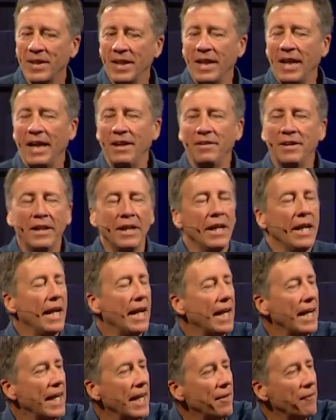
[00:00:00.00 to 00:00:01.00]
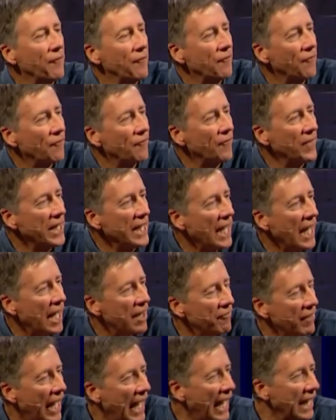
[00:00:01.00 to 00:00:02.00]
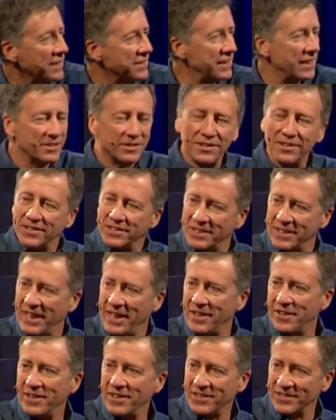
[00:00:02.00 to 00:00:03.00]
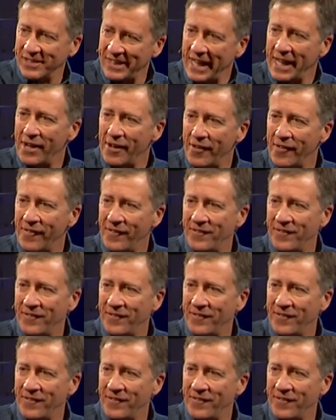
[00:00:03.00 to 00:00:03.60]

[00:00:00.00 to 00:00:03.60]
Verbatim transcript: And, and we have access to this inheritance now.